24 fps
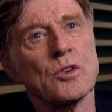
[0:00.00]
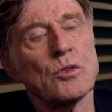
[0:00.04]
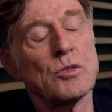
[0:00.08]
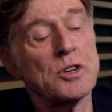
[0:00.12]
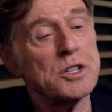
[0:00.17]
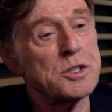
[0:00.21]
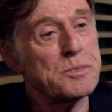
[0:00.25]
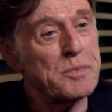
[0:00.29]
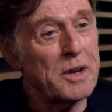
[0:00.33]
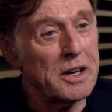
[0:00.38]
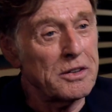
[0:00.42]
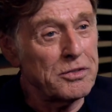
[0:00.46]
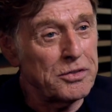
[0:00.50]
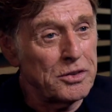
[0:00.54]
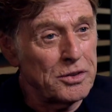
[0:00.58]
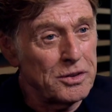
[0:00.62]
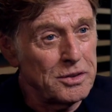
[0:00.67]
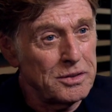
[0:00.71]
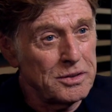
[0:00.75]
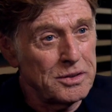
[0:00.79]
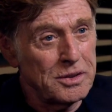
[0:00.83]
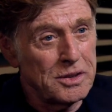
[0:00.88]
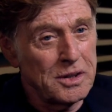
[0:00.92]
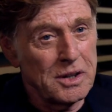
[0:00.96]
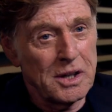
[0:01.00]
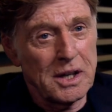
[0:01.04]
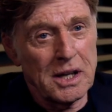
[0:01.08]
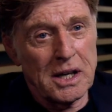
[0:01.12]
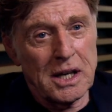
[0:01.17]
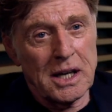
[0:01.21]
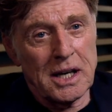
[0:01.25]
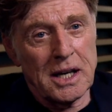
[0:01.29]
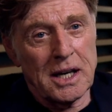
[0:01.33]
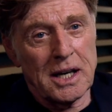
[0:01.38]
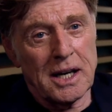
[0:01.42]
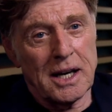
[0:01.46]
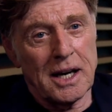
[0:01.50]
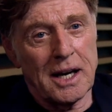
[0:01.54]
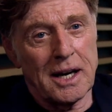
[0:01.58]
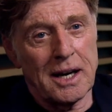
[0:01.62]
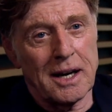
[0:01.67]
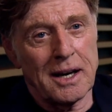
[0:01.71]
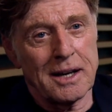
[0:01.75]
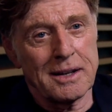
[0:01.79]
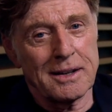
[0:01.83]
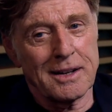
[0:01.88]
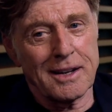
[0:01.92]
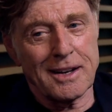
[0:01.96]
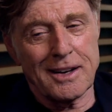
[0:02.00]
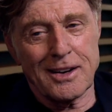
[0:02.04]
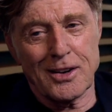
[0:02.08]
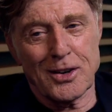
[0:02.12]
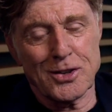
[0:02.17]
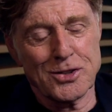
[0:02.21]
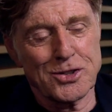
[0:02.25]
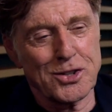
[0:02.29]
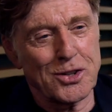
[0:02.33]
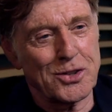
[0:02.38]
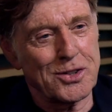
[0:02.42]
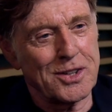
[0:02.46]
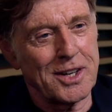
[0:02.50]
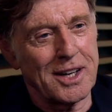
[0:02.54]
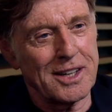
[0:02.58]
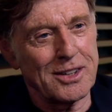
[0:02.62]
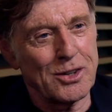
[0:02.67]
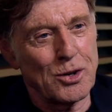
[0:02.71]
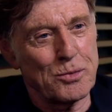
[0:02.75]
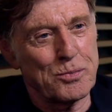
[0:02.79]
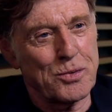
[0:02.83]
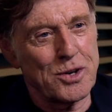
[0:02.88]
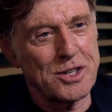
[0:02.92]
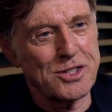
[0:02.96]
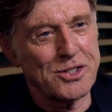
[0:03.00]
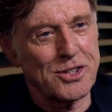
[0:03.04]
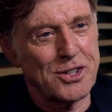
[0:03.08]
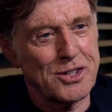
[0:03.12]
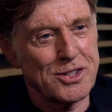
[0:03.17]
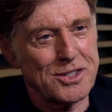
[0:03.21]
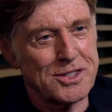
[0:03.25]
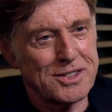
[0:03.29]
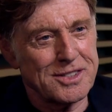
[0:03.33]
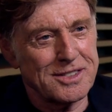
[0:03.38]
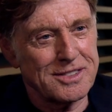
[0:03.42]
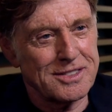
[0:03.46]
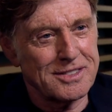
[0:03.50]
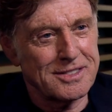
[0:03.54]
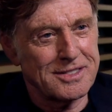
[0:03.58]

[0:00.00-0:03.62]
respectful, and they also take no prisoners.